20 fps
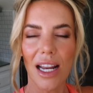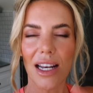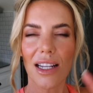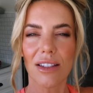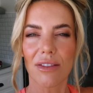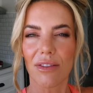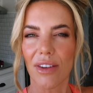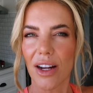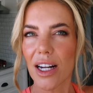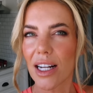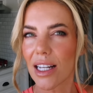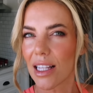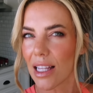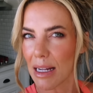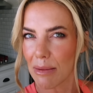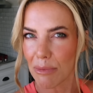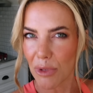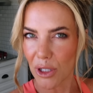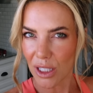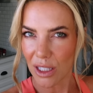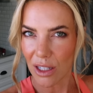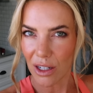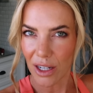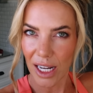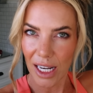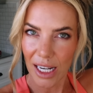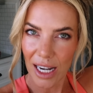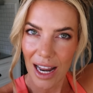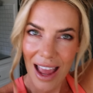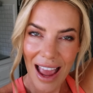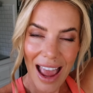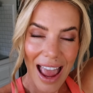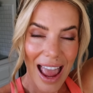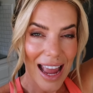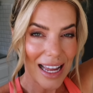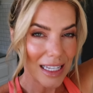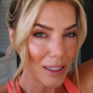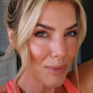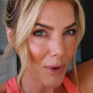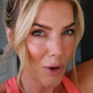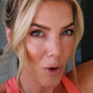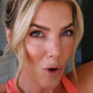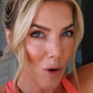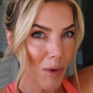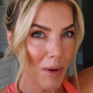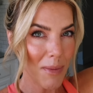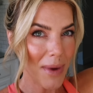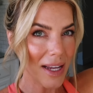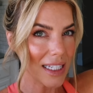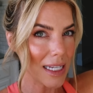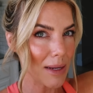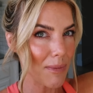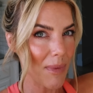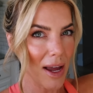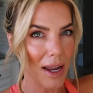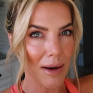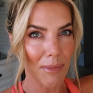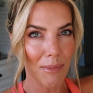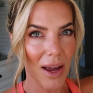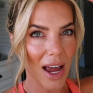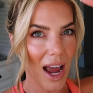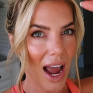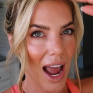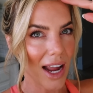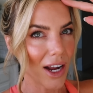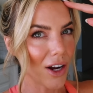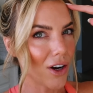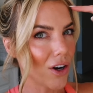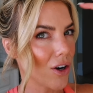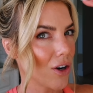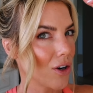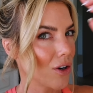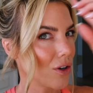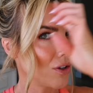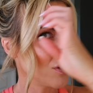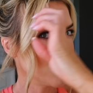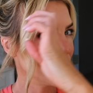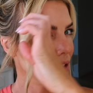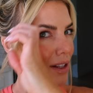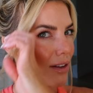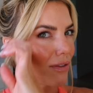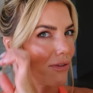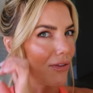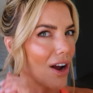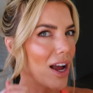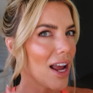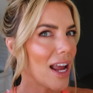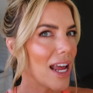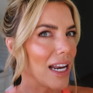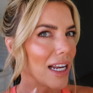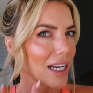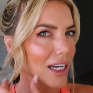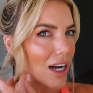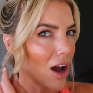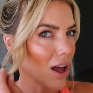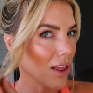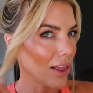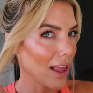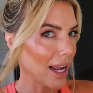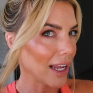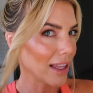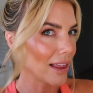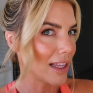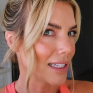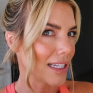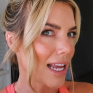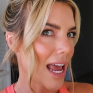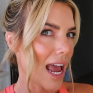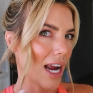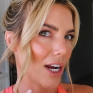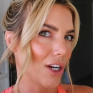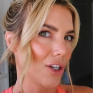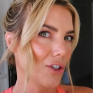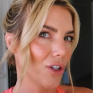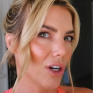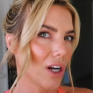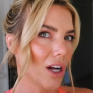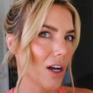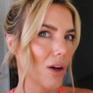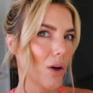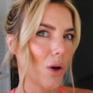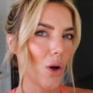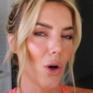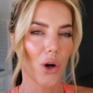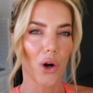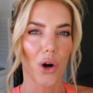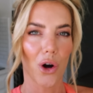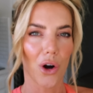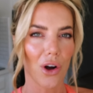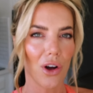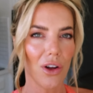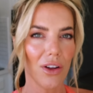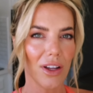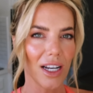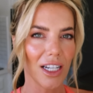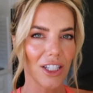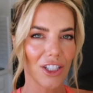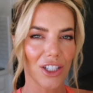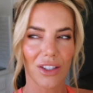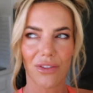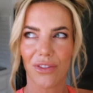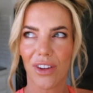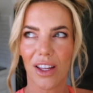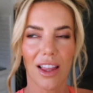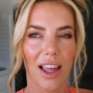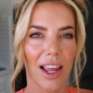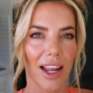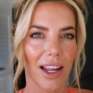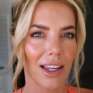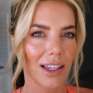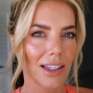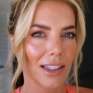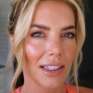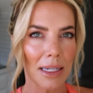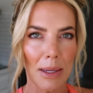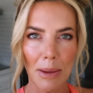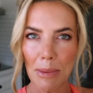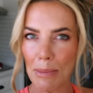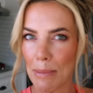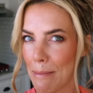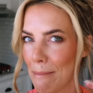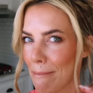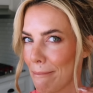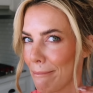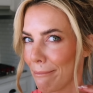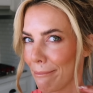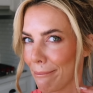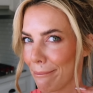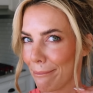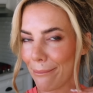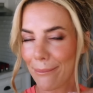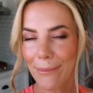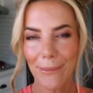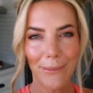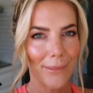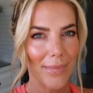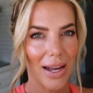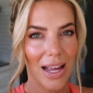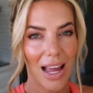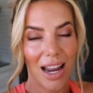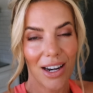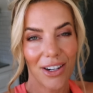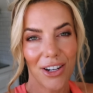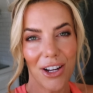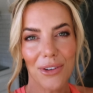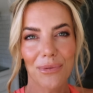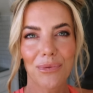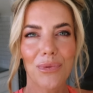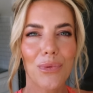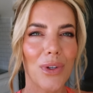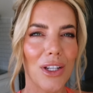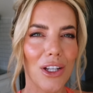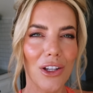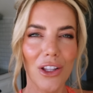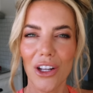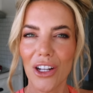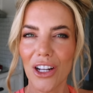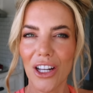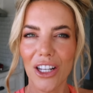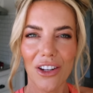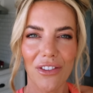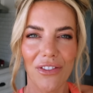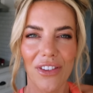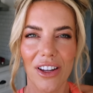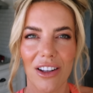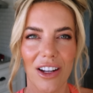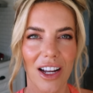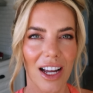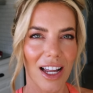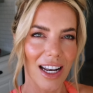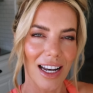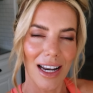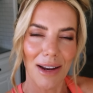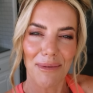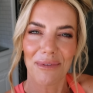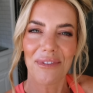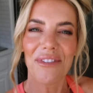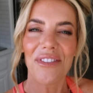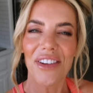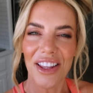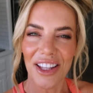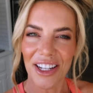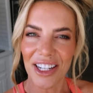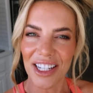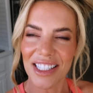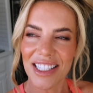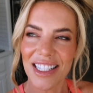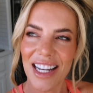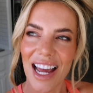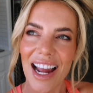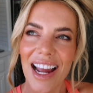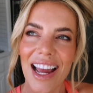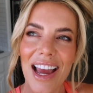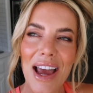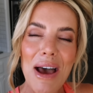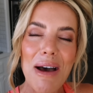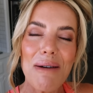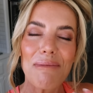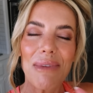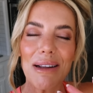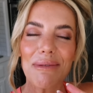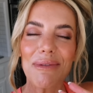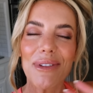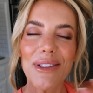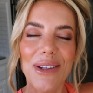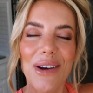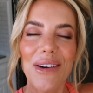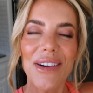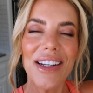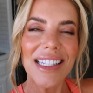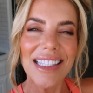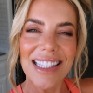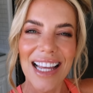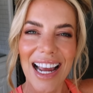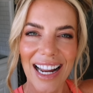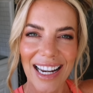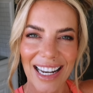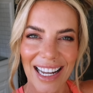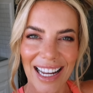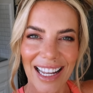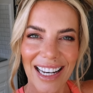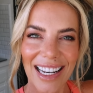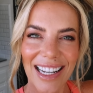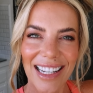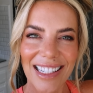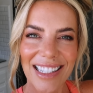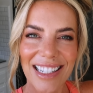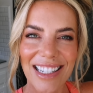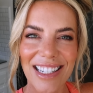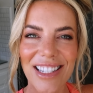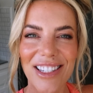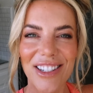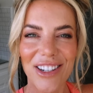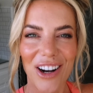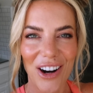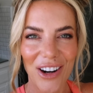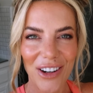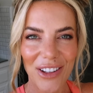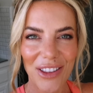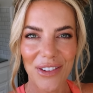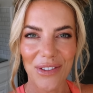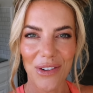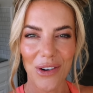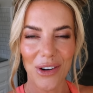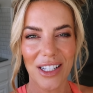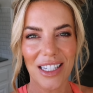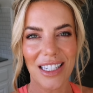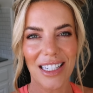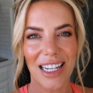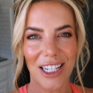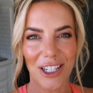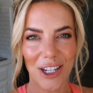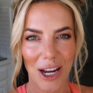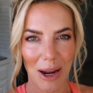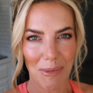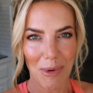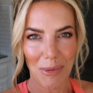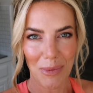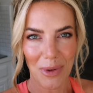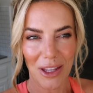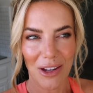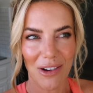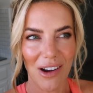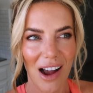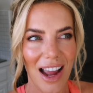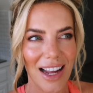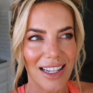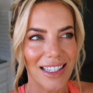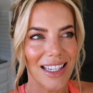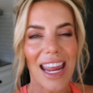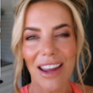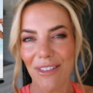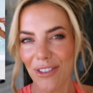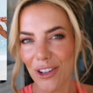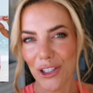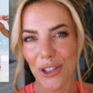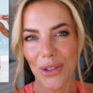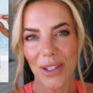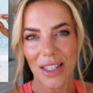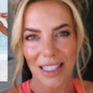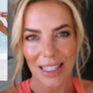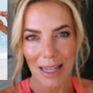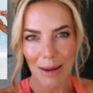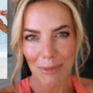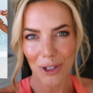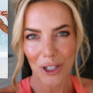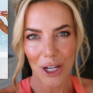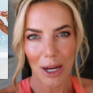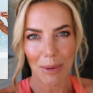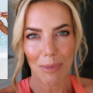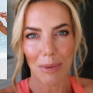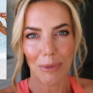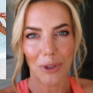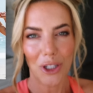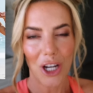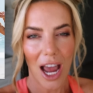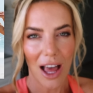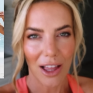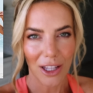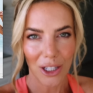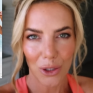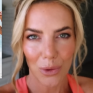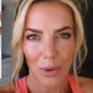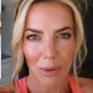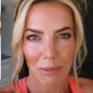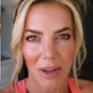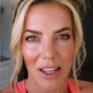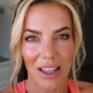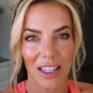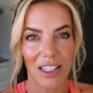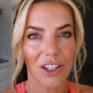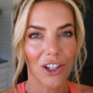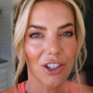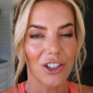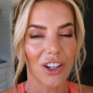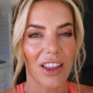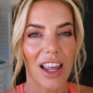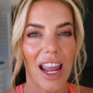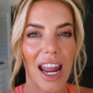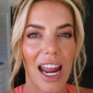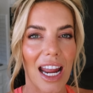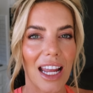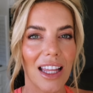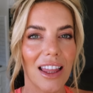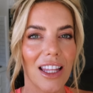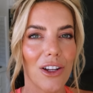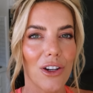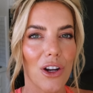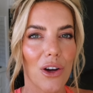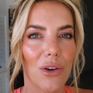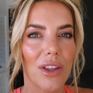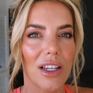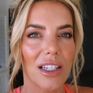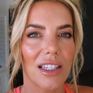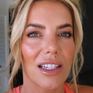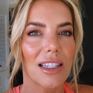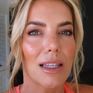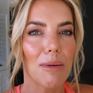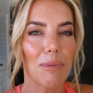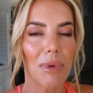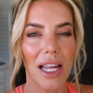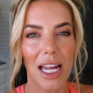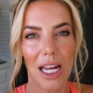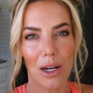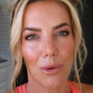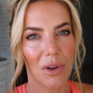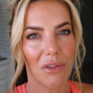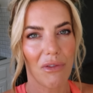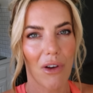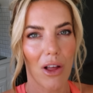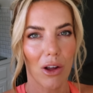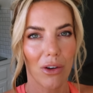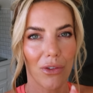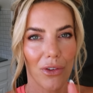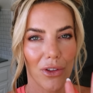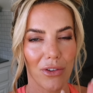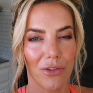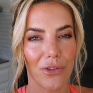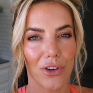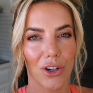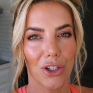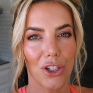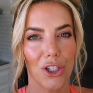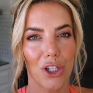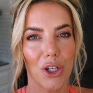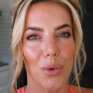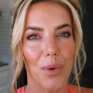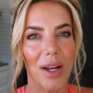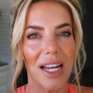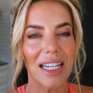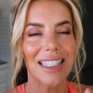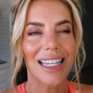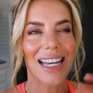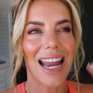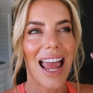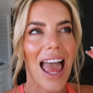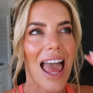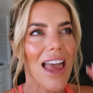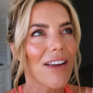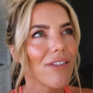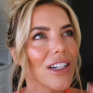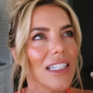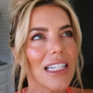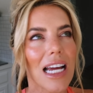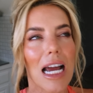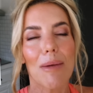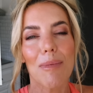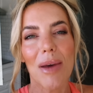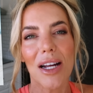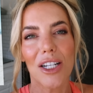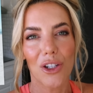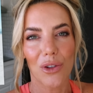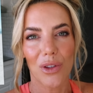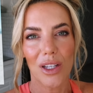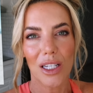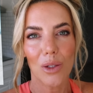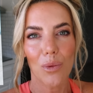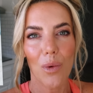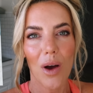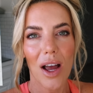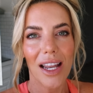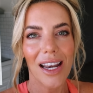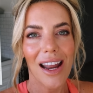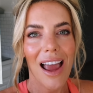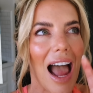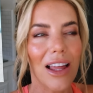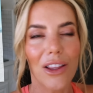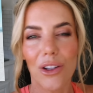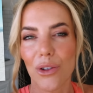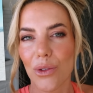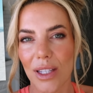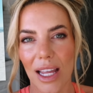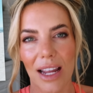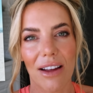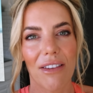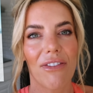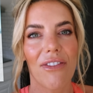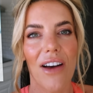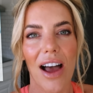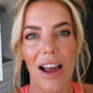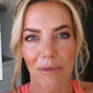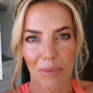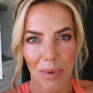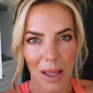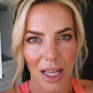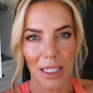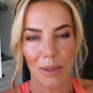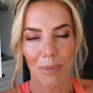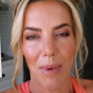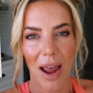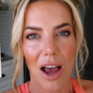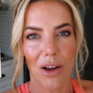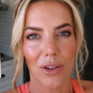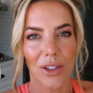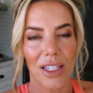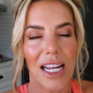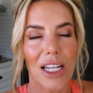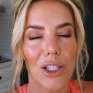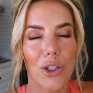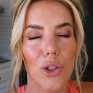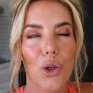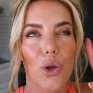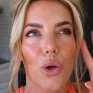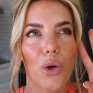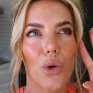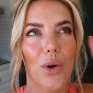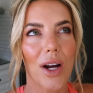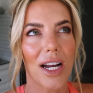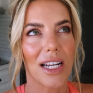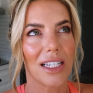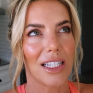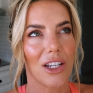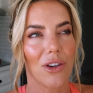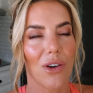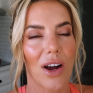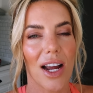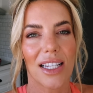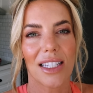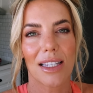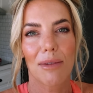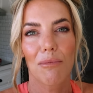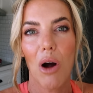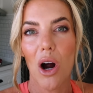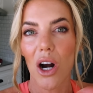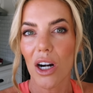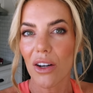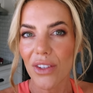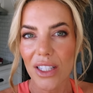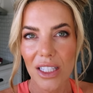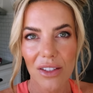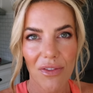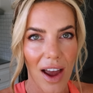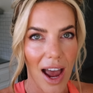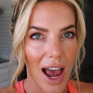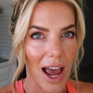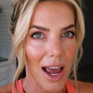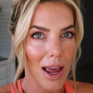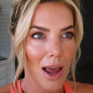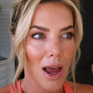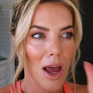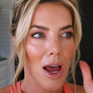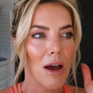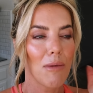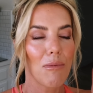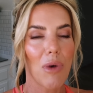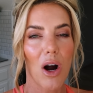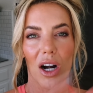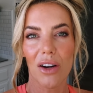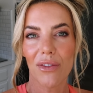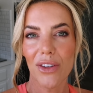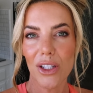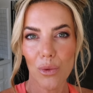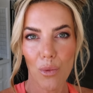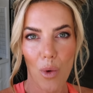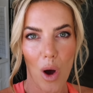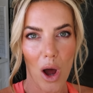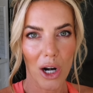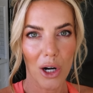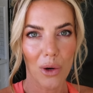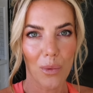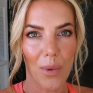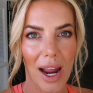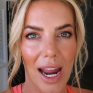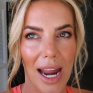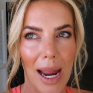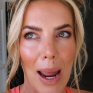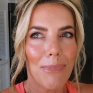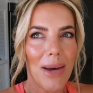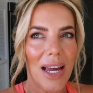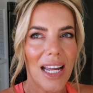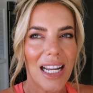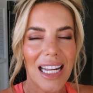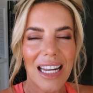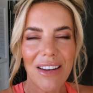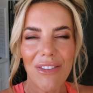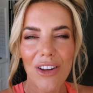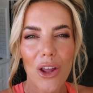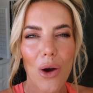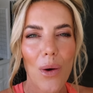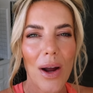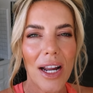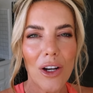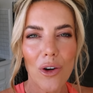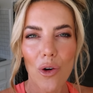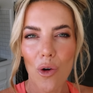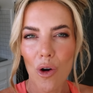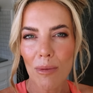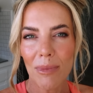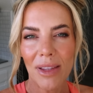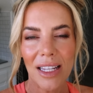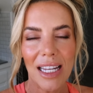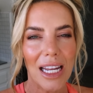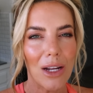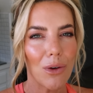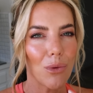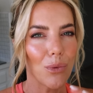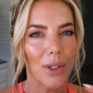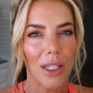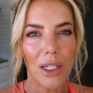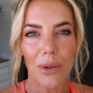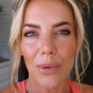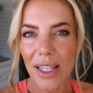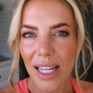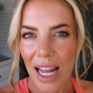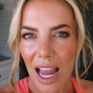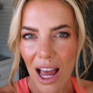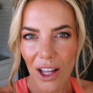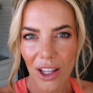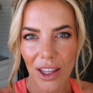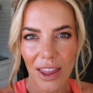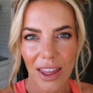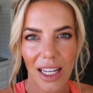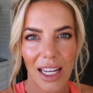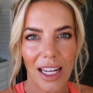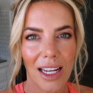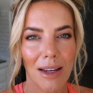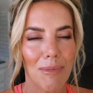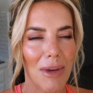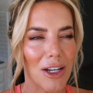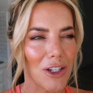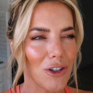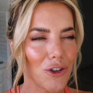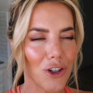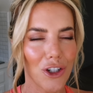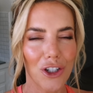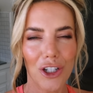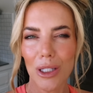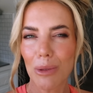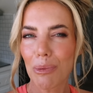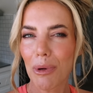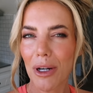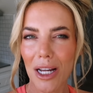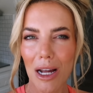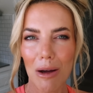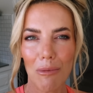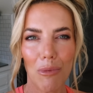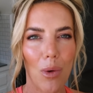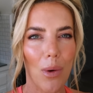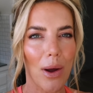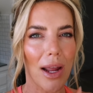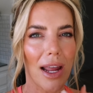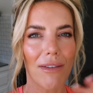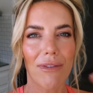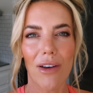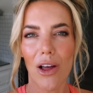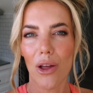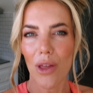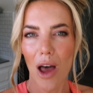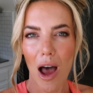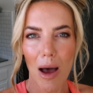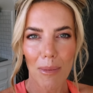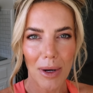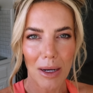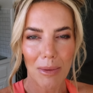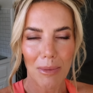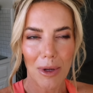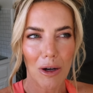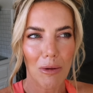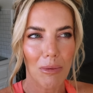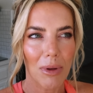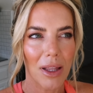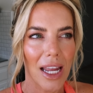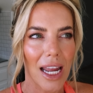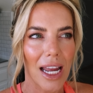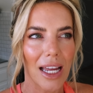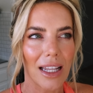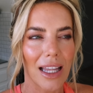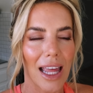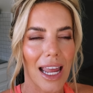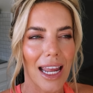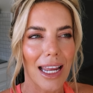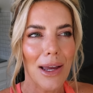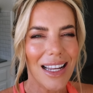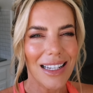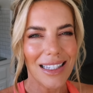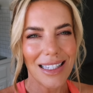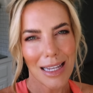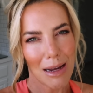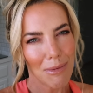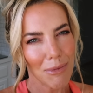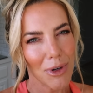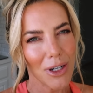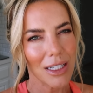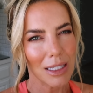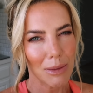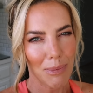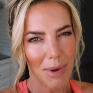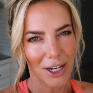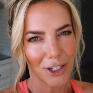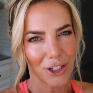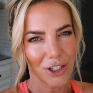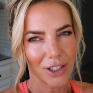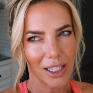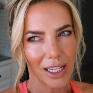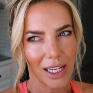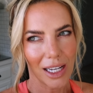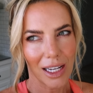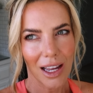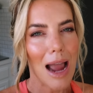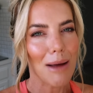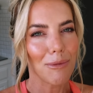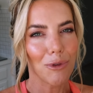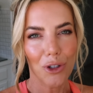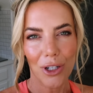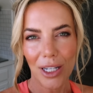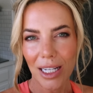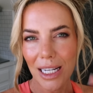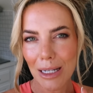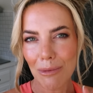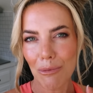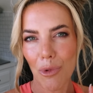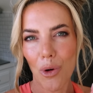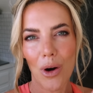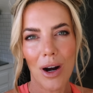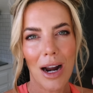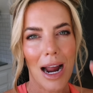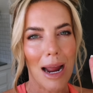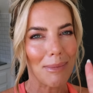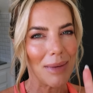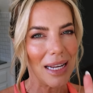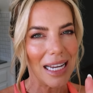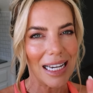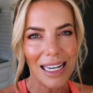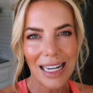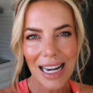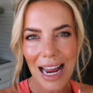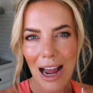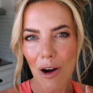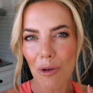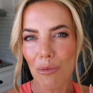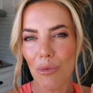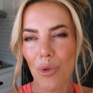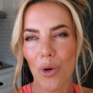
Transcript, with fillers: it is very glamorous looking. It's my normal messy bun, but I curled the front and it got like this extra curl and I just feel like, I don't know, when you look good, you feel good, and I'm feeling good today. But I'm so excited to start the fourteen day shape up with you guys. If you're doing the summer shape up challenge with me that starts on the eighth, you know this is the plan we follow for the first two weeks, and every time I do this one, I lose like five plus pounds. It's crazy, guys, and part of it's fat, part of it's water weight. But even though I normally eat really, really healthy, my nutrition's pretty on point, I follow the Hoppity meal plan, like in summer especially, I'm drinking more, I'm eating out